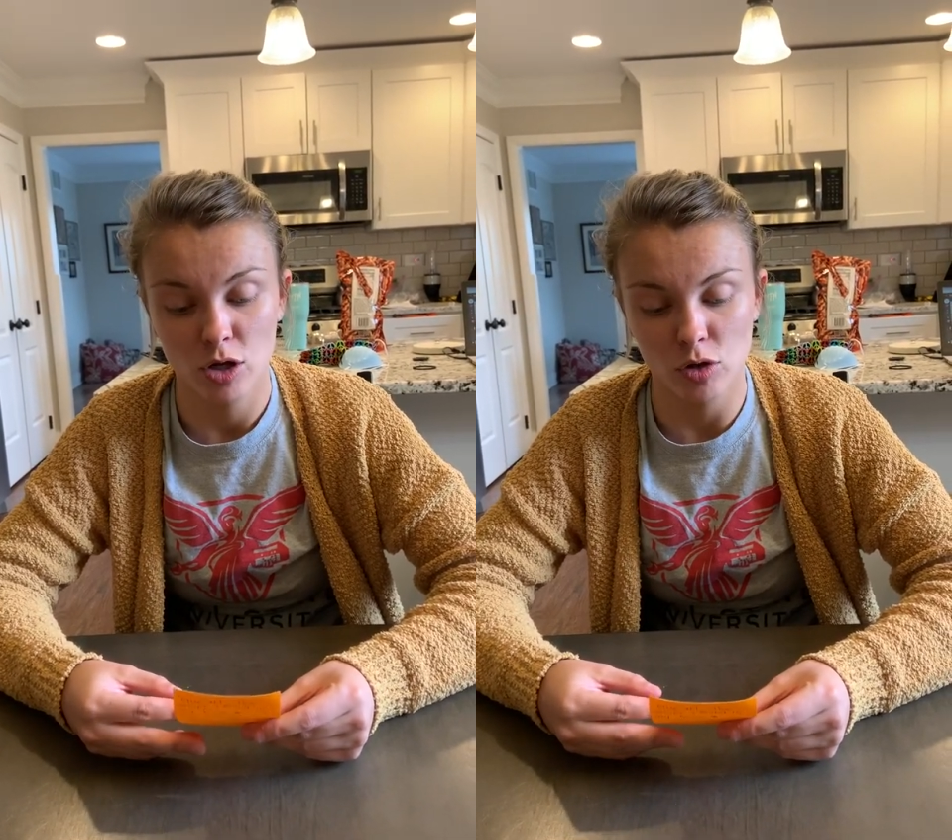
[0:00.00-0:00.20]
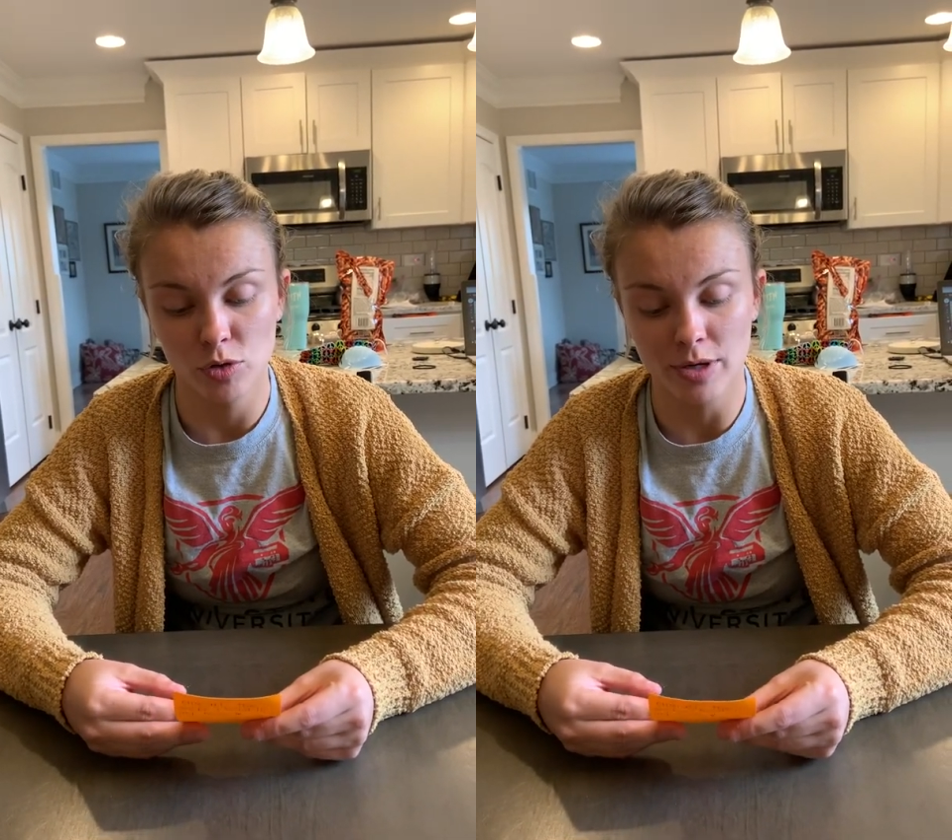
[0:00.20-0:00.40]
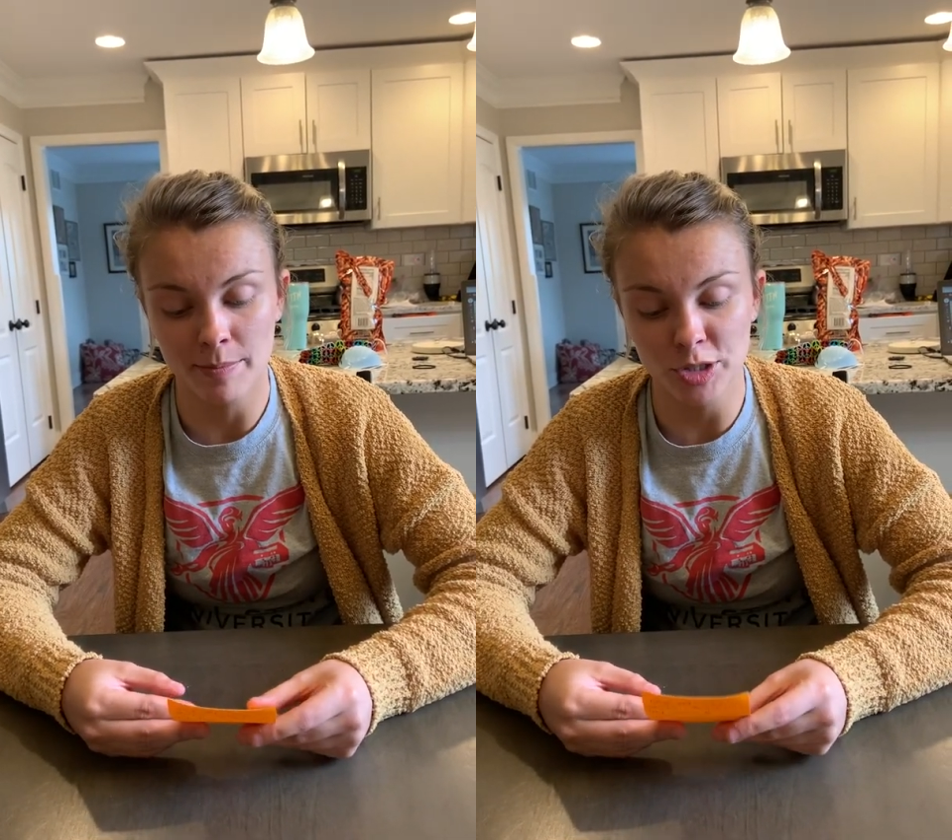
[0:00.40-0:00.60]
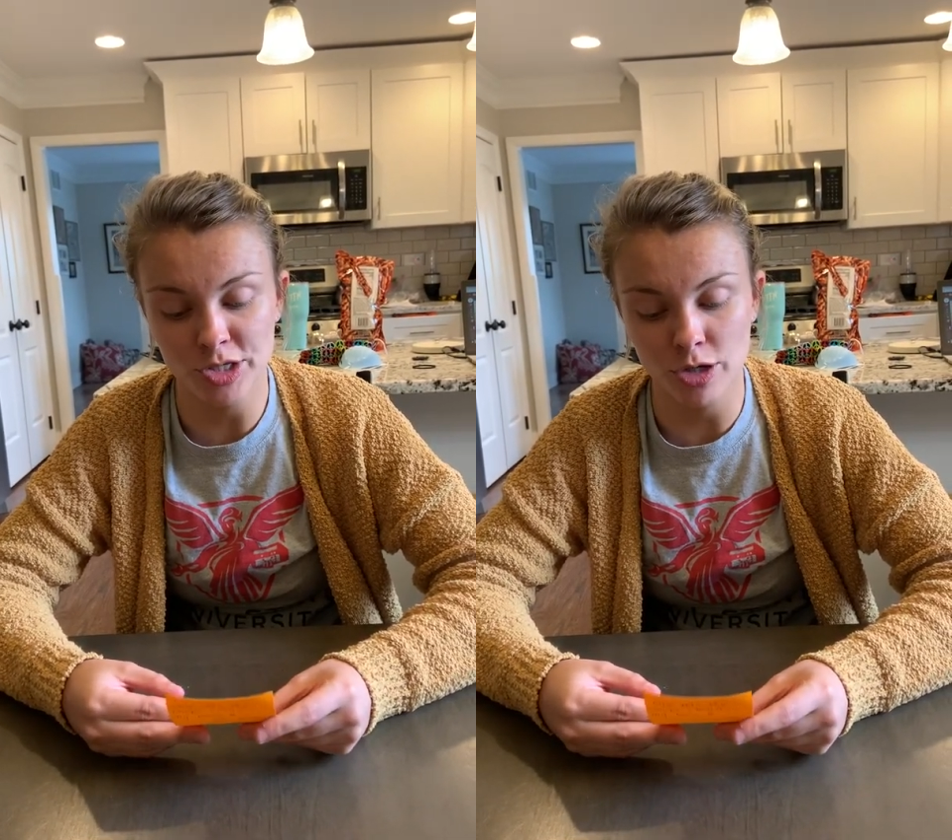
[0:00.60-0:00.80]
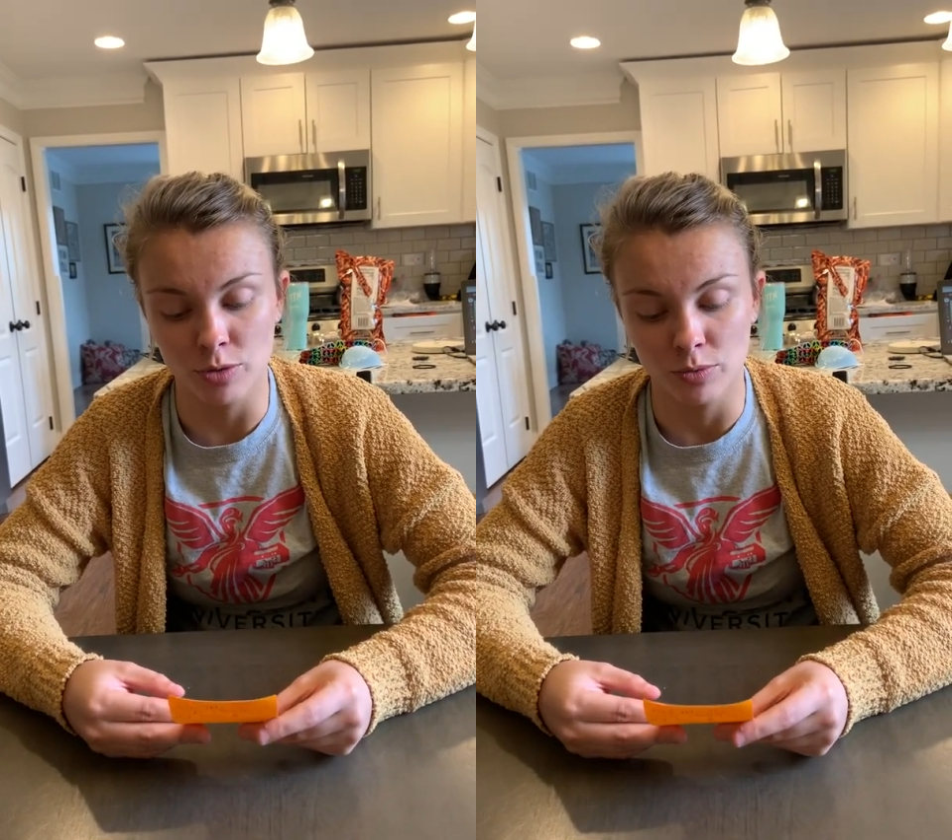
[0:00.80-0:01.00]
Clue number
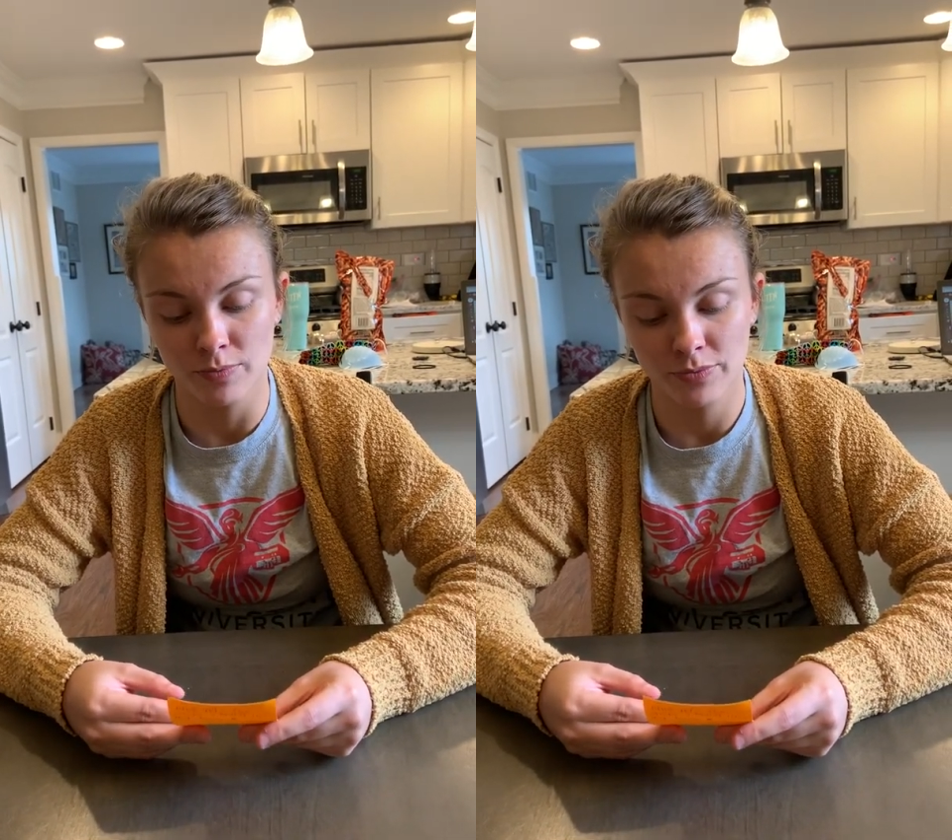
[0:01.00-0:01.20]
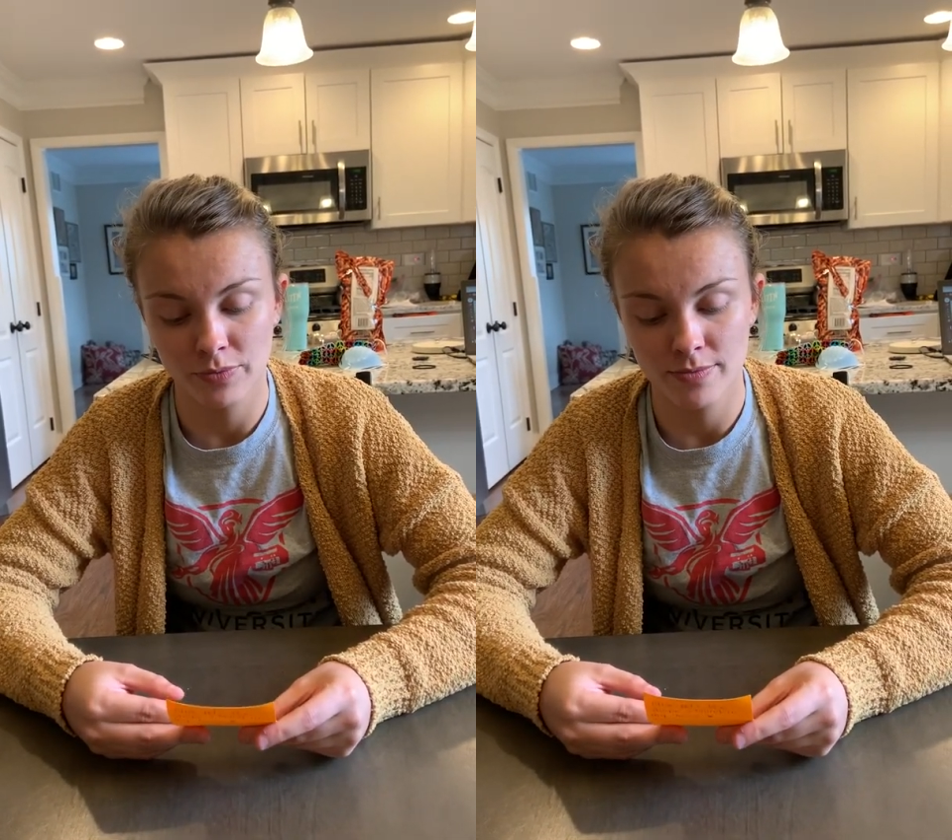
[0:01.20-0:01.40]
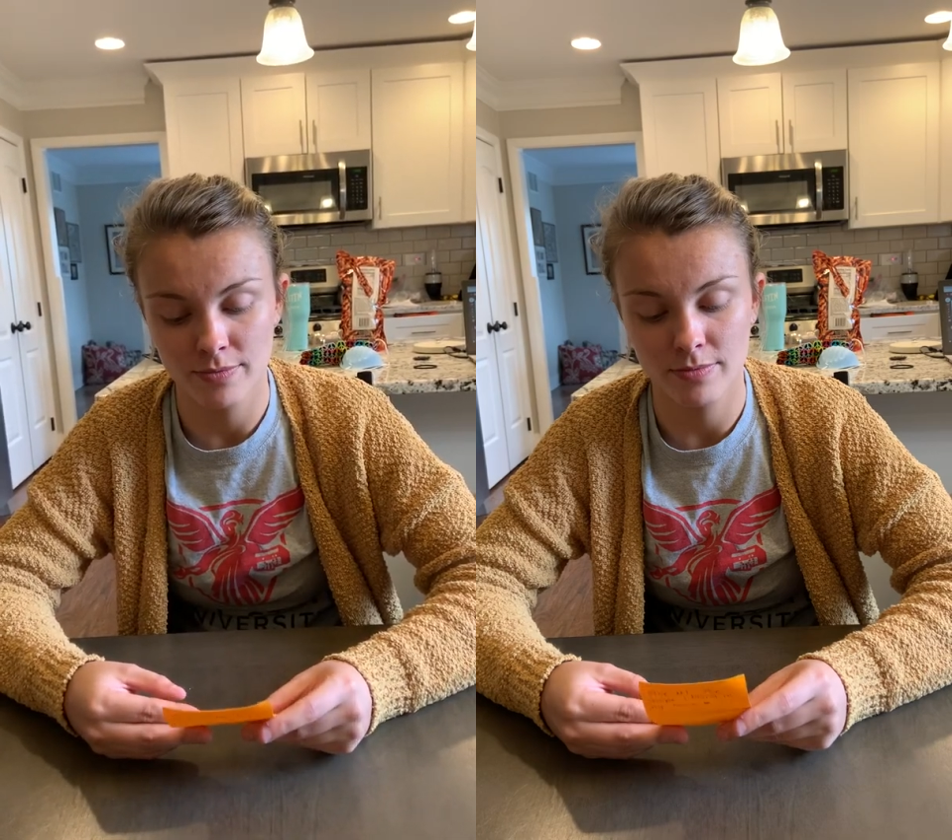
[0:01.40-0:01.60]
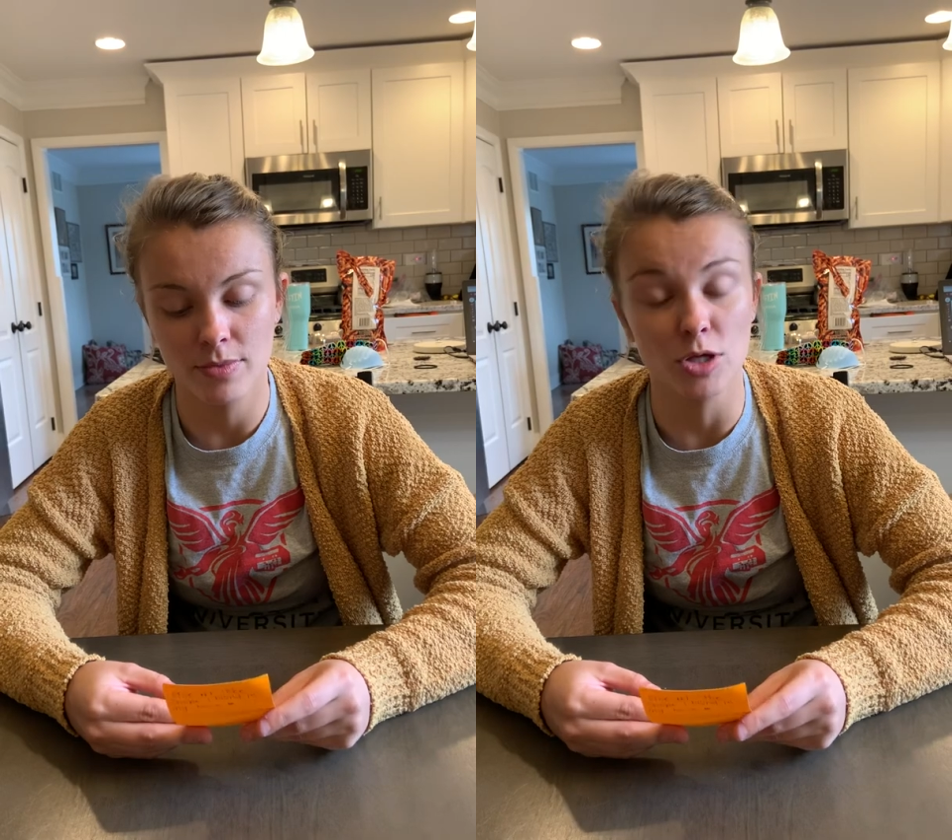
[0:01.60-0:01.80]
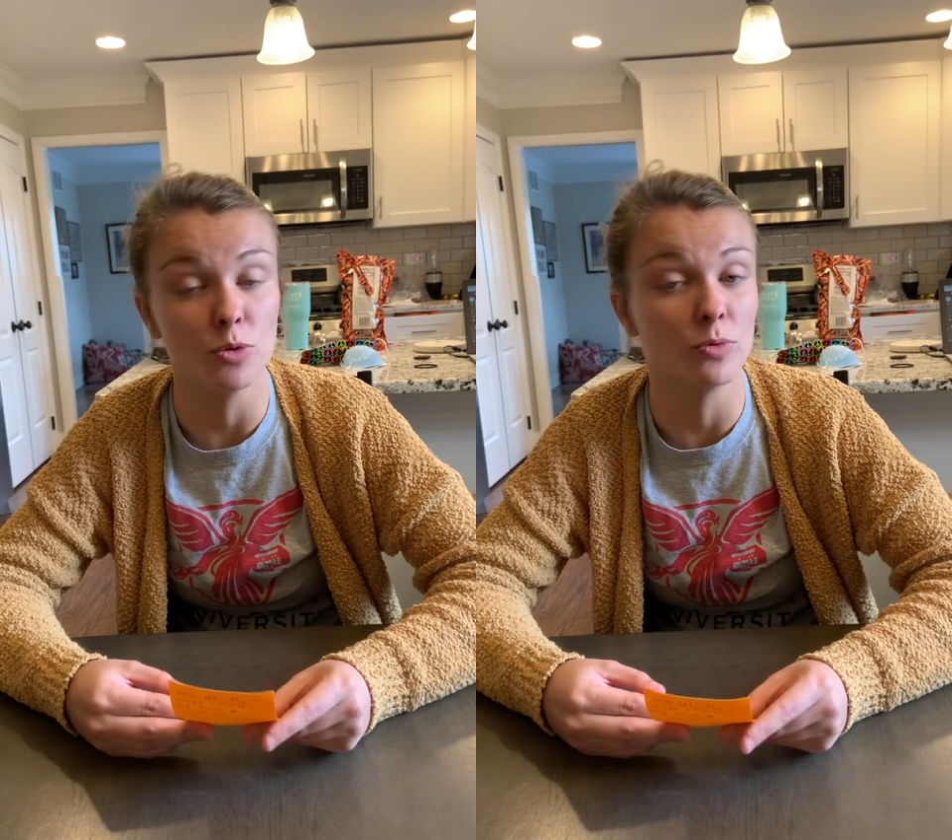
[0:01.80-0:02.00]
2, you